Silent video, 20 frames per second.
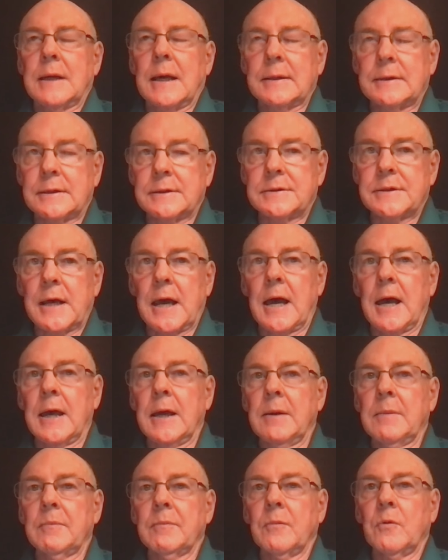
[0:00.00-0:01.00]
At the
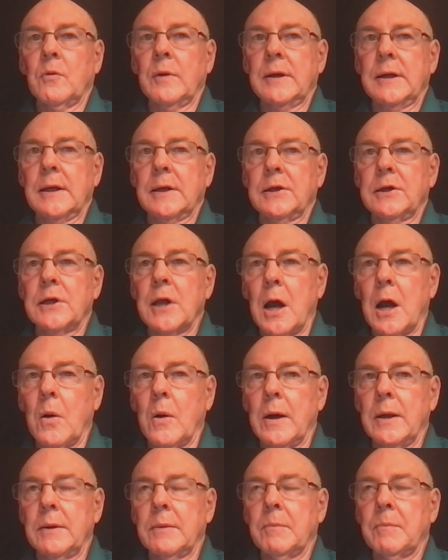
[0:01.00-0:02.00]
time, we didn't
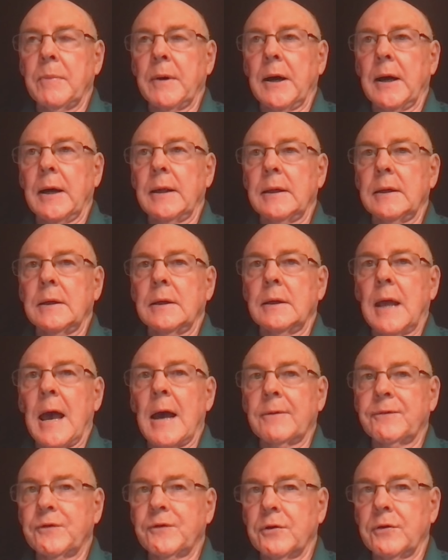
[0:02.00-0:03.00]
know it, but
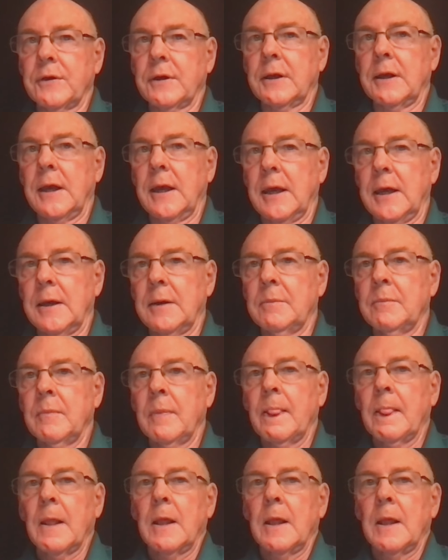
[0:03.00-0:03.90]
after the game,